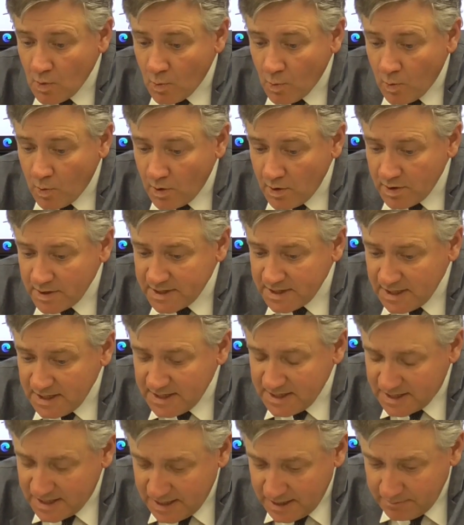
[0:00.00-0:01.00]
Work
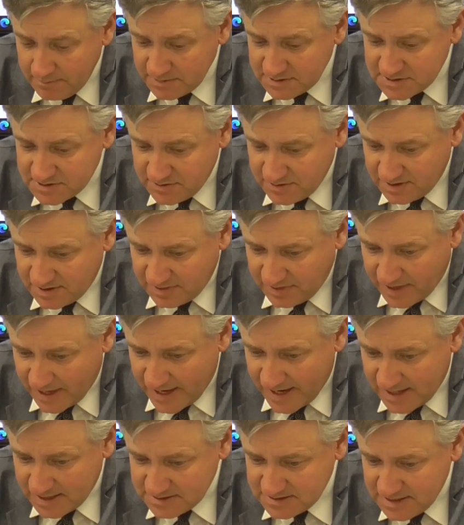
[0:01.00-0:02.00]
in a chemistry
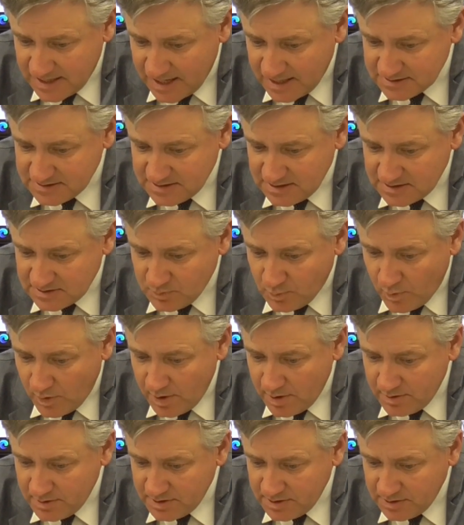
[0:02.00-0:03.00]
class has these
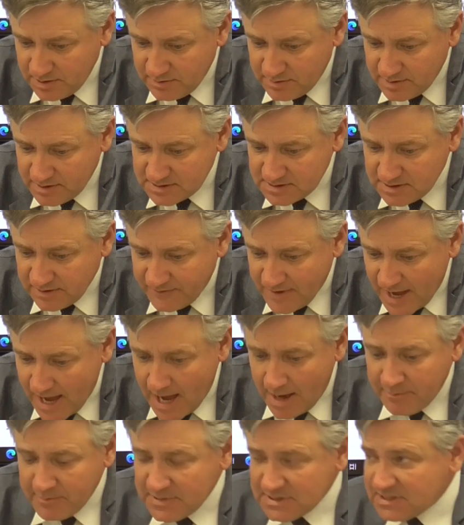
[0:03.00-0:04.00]
weird units of
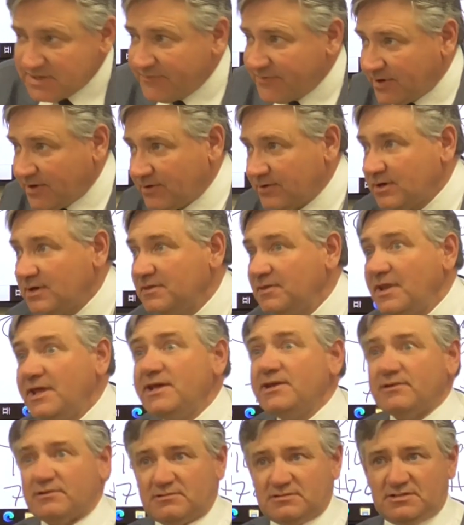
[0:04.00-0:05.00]
atmosphere
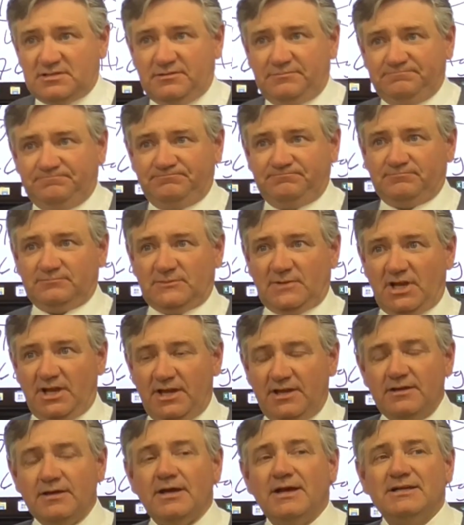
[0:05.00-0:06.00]
liters.
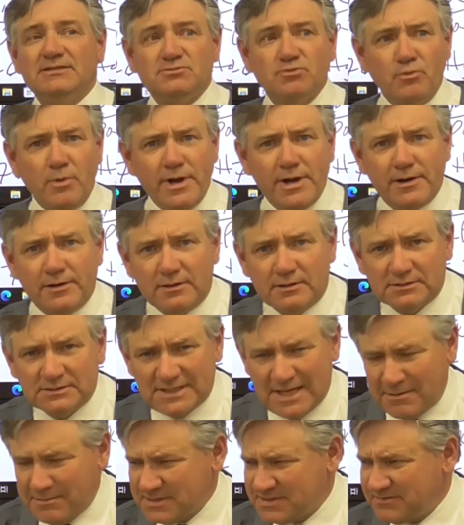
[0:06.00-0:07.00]
Okay? It's weird.
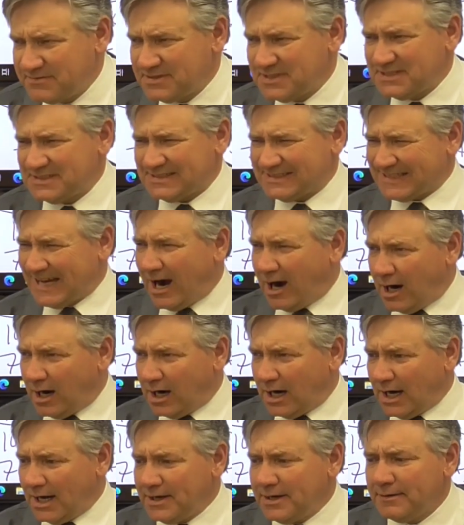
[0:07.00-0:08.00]
It's atmosphere liters.
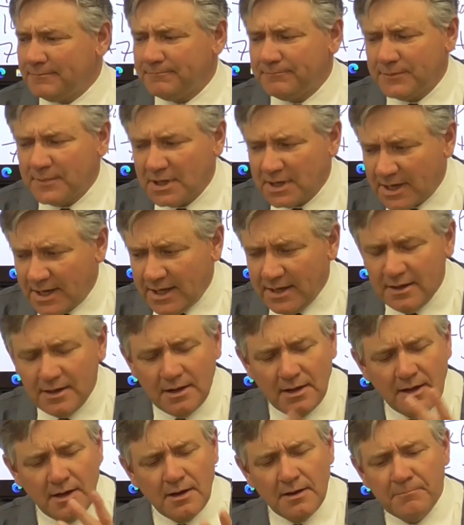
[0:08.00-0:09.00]
Odd. Okay?
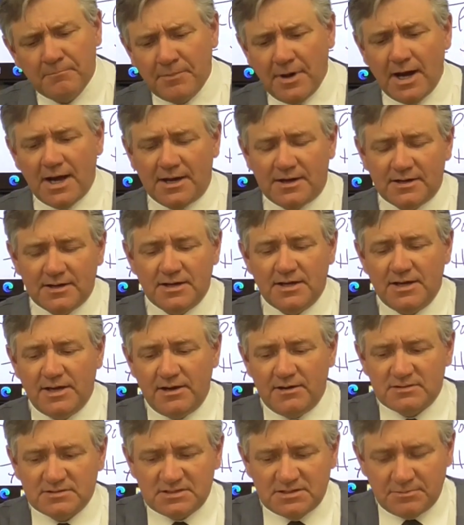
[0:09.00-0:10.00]
But
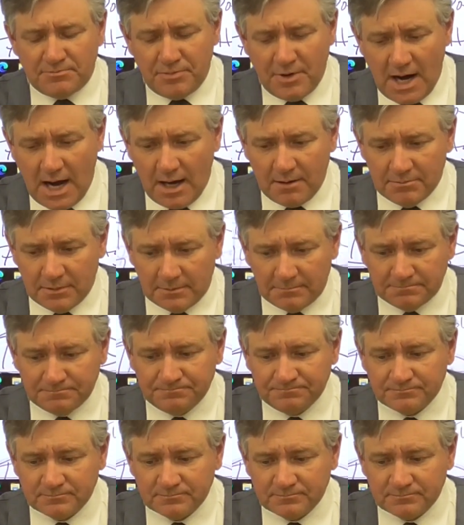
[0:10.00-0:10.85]
here's the problem.